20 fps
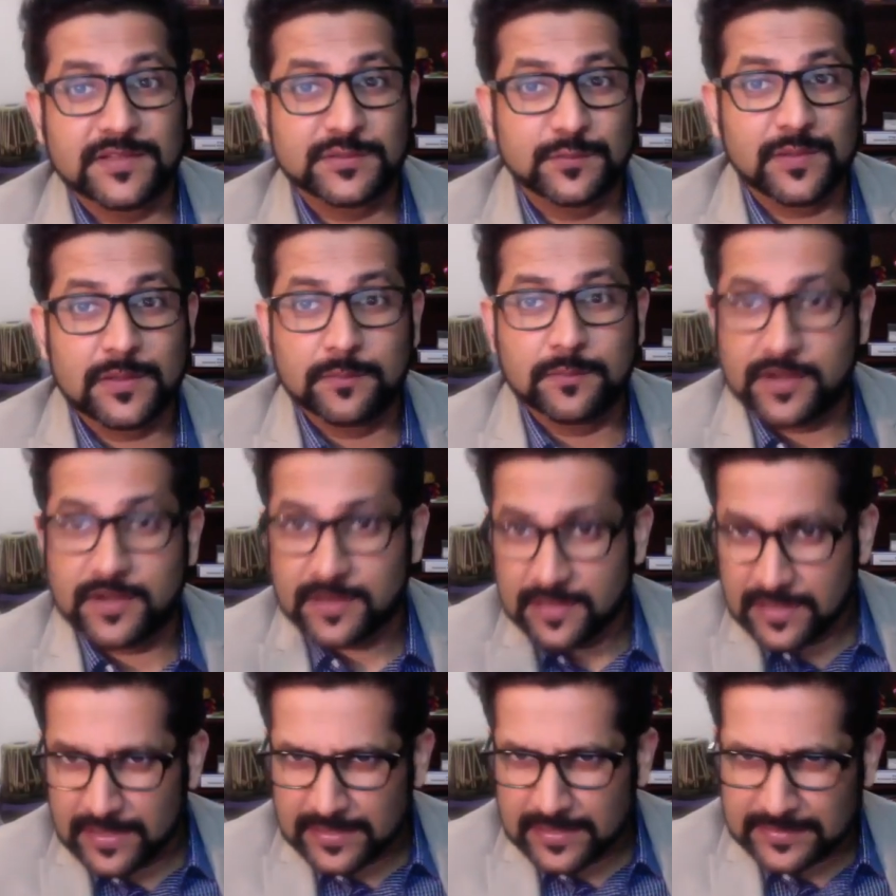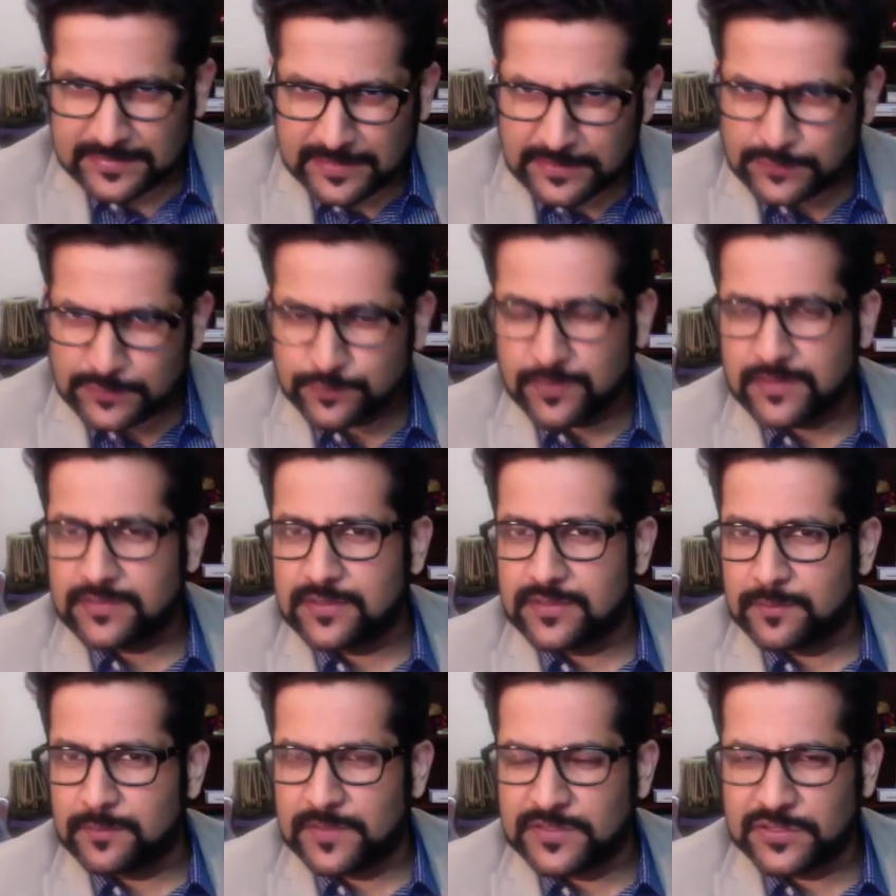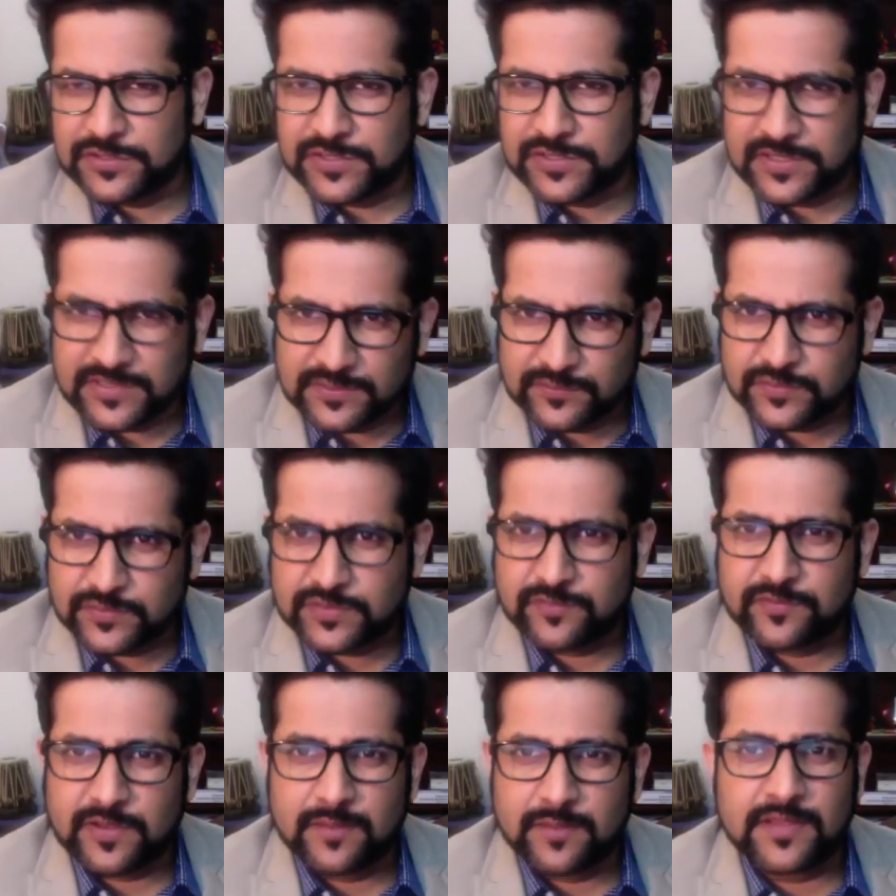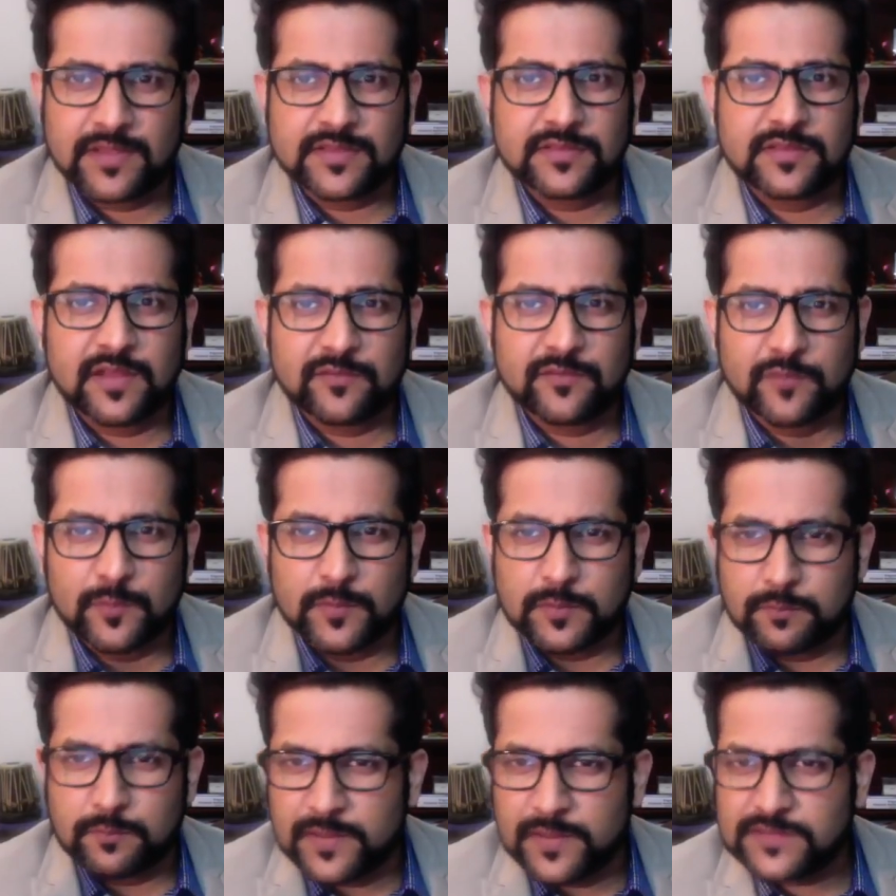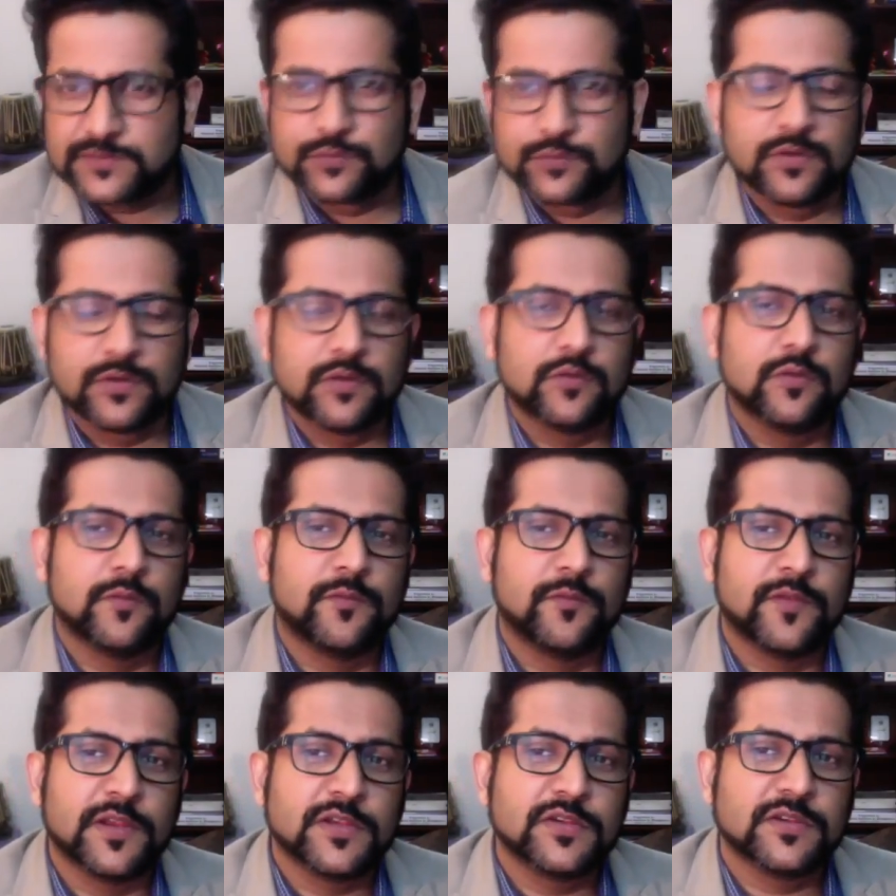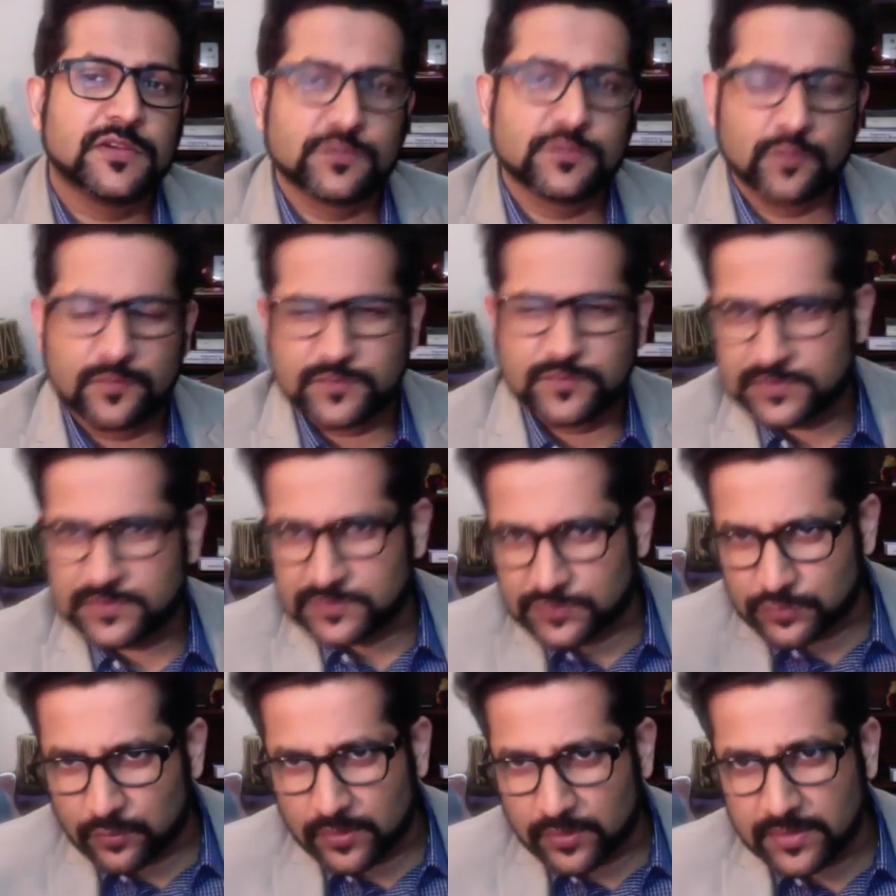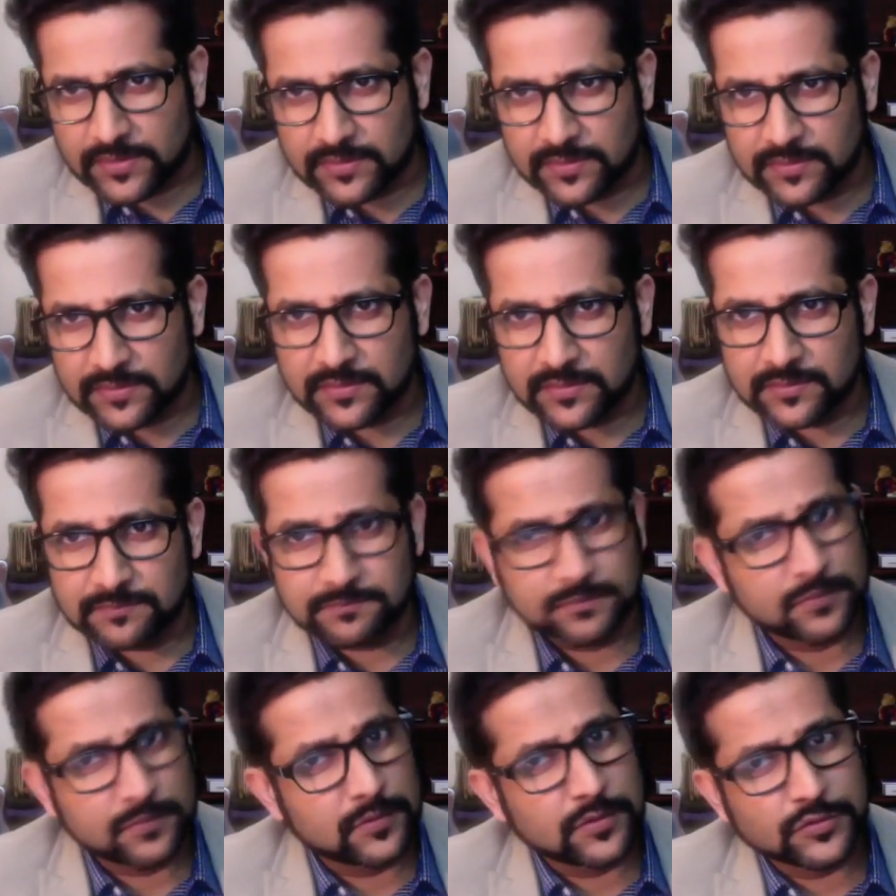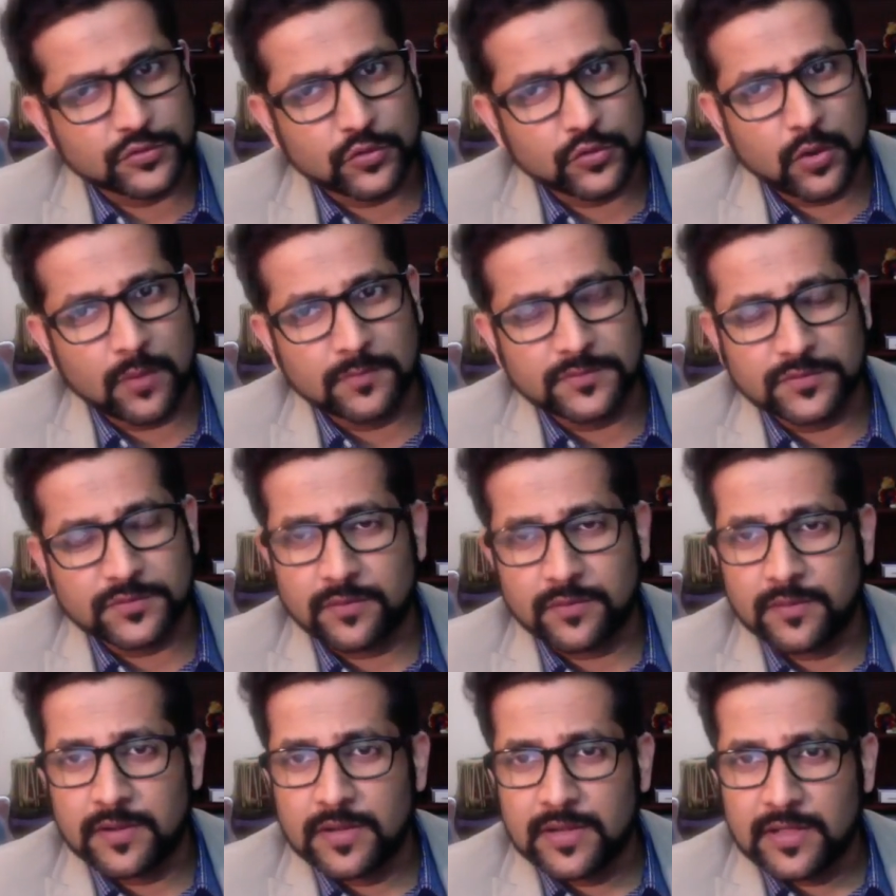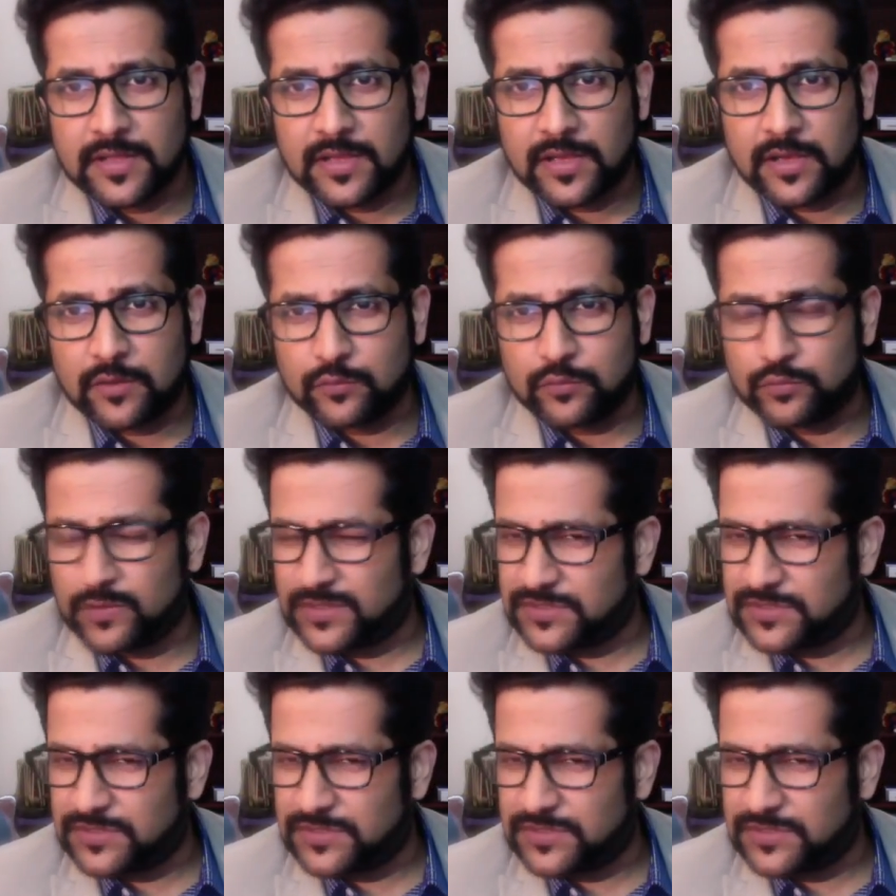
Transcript: as well. But this one, the major changes which have come, I think that will be best suited to the freshers who have just joined their jobs or who are